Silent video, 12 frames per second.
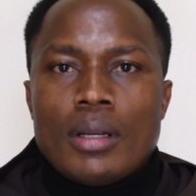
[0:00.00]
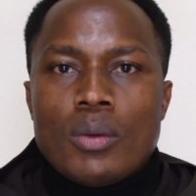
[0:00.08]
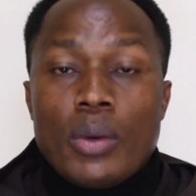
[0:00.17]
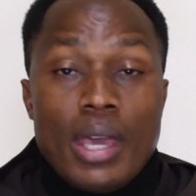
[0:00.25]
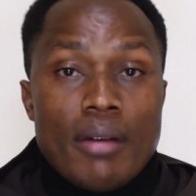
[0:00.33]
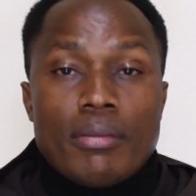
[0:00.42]

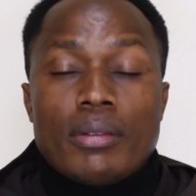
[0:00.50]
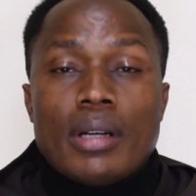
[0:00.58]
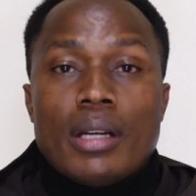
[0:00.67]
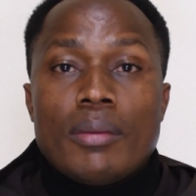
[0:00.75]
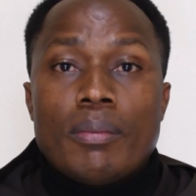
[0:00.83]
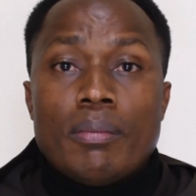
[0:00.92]
We have
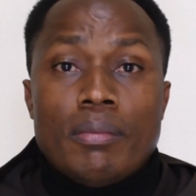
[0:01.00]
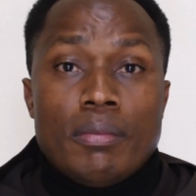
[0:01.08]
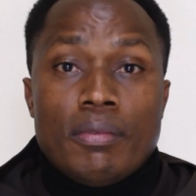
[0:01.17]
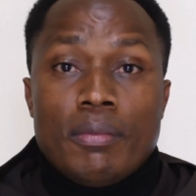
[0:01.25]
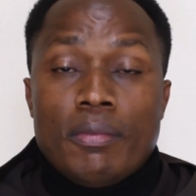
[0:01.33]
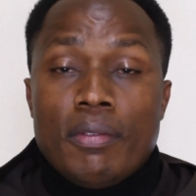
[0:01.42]

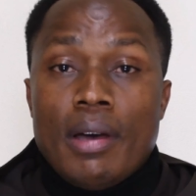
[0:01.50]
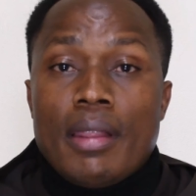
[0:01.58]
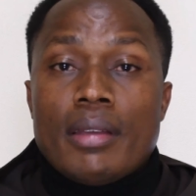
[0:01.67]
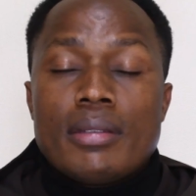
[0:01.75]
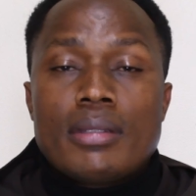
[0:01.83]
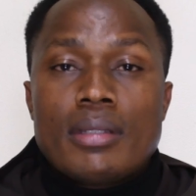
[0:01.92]

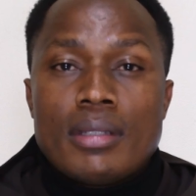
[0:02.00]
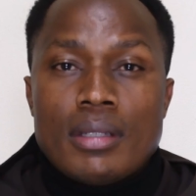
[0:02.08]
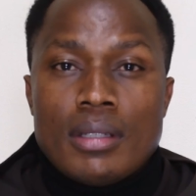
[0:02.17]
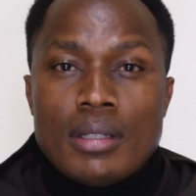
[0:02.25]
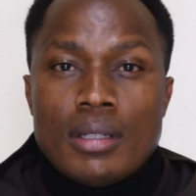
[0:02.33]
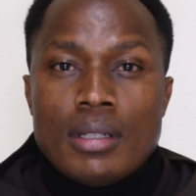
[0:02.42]
grandfathers,
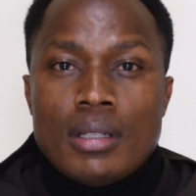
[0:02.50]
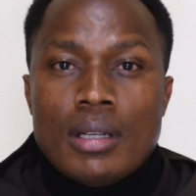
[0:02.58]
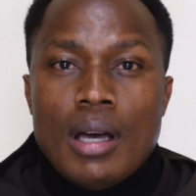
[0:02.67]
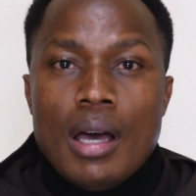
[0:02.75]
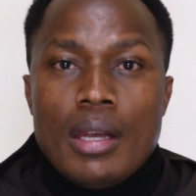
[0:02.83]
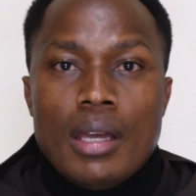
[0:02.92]

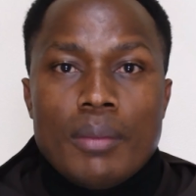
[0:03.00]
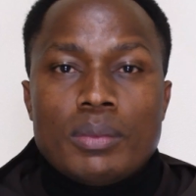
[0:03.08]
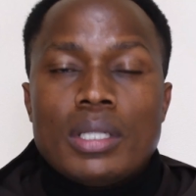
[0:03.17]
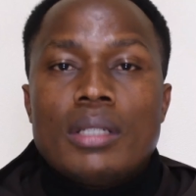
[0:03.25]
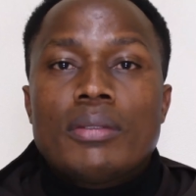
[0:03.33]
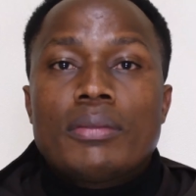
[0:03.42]

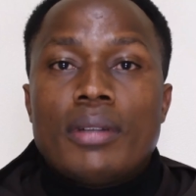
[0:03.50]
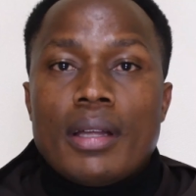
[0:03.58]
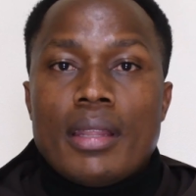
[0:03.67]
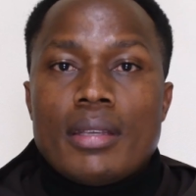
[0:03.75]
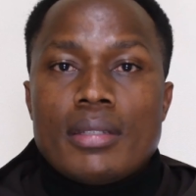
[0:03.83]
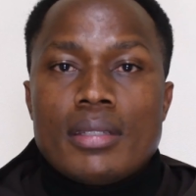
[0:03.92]
adopted
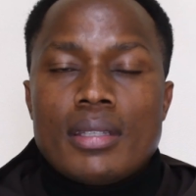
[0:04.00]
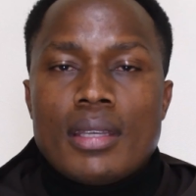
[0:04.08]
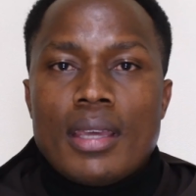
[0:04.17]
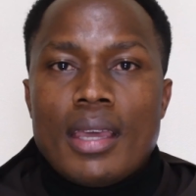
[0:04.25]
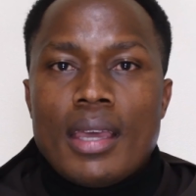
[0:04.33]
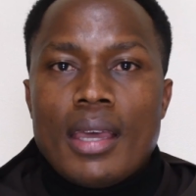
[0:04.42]
fathers,
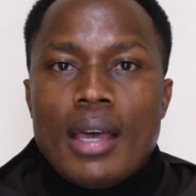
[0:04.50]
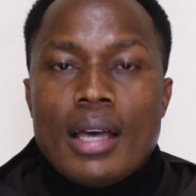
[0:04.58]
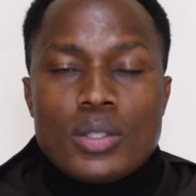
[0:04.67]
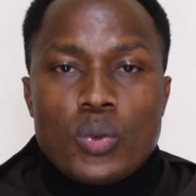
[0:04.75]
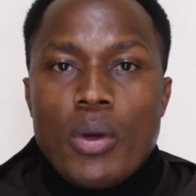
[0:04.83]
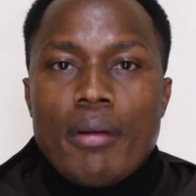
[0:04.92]

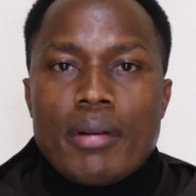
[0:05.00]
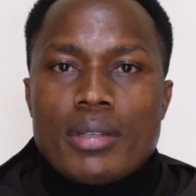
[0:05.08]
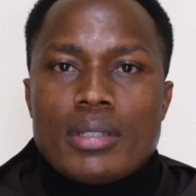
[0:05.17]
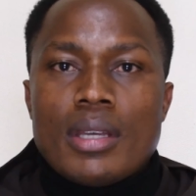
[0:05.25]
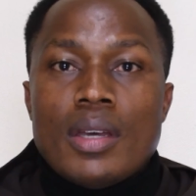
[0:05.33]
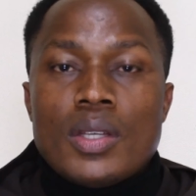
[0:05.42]
as well
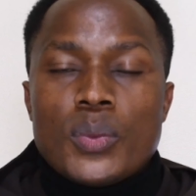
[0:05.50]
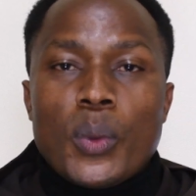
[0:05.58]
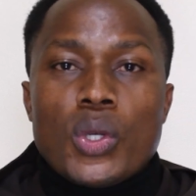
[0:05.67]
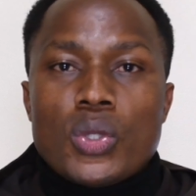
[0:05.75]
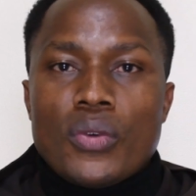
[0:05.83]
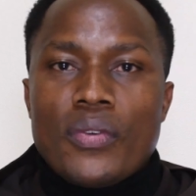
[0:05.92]
as
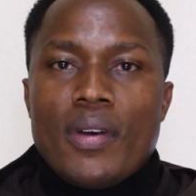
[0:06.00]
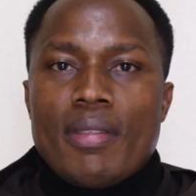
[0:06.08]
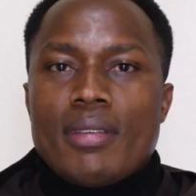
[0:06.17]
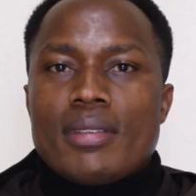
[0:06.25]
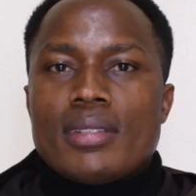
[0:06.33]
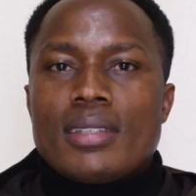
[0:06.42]
spiritual
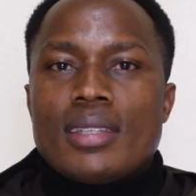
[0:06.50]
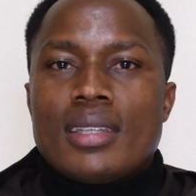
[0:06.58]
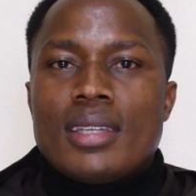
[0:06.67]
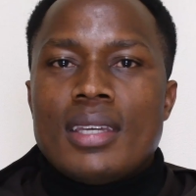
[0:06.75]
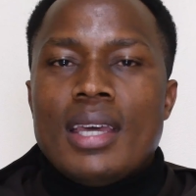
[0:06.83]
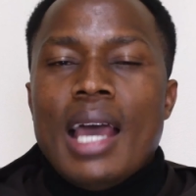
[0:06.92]
fathers.
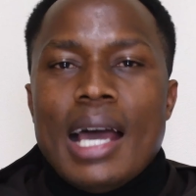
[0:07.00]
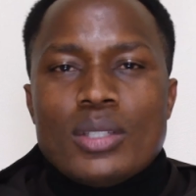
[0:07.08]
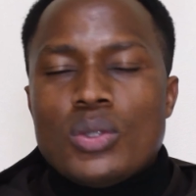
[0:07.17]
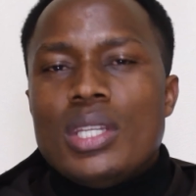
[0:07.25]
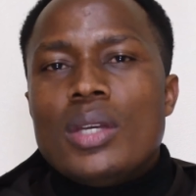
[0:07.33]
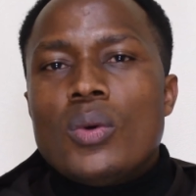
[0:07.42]
And
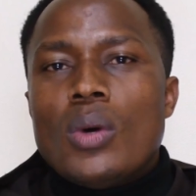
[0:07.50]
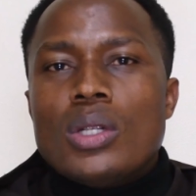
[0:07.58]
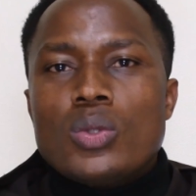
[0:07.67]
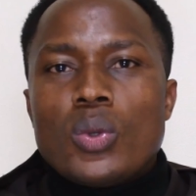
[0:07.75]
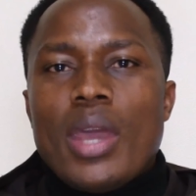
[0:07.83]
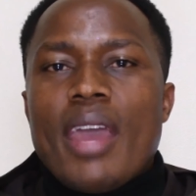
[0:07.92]
today we
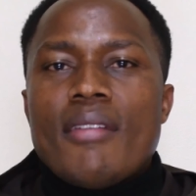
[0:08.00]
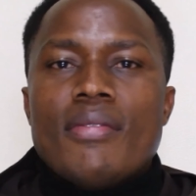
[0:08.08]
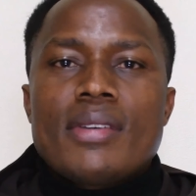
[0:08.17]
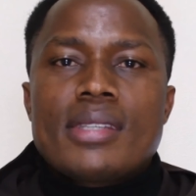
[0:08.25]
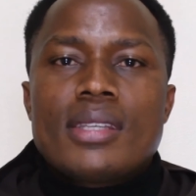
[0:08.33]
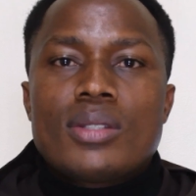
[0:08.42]
want to
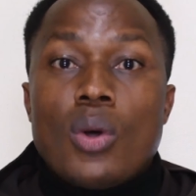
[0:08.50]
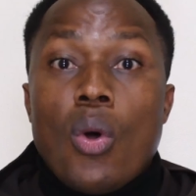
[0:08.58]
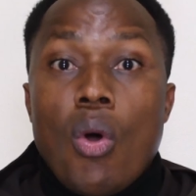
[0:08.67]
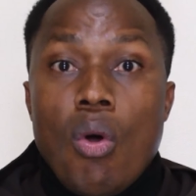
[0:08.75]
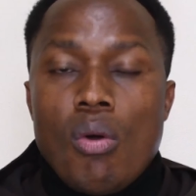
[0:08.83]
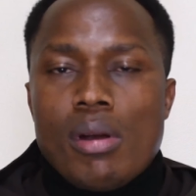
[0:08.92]
emphasize
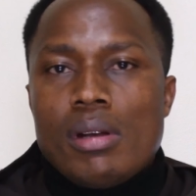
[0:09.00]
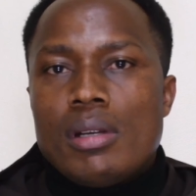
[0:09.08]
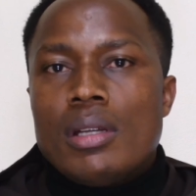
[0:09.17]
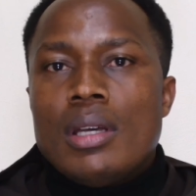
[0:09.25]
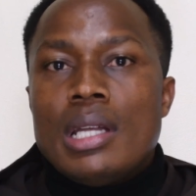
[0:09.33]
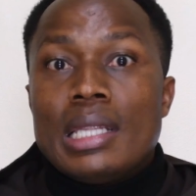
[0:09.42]
on
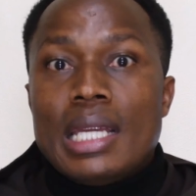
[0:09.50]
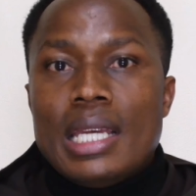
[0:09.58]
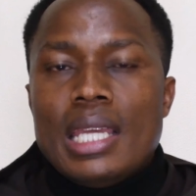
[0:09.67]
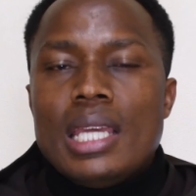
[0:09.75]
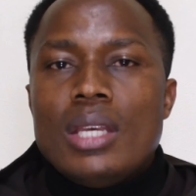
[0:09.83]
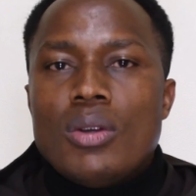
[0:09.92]
the
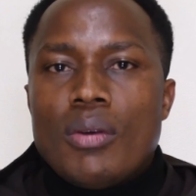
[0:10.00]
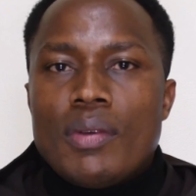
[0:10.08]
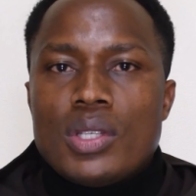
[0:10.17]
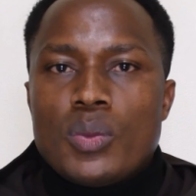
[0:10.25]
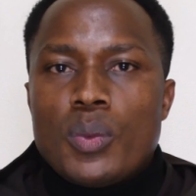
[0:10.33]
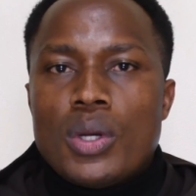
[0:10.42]
need of a
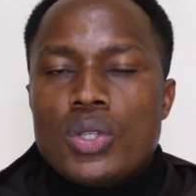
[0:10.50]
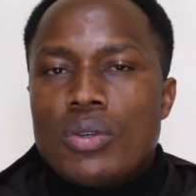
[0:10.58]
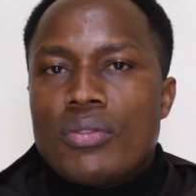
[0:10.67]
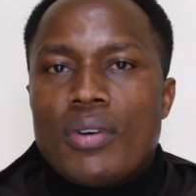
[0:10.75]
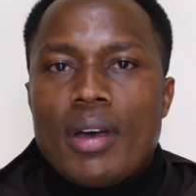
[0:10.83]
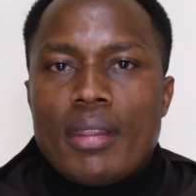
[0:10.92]
spiritual
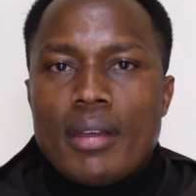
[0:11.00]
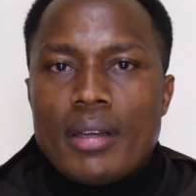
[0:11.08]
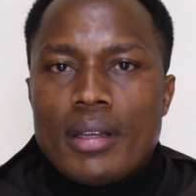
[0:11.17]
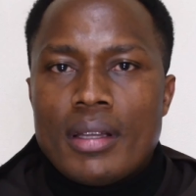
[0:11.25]
father.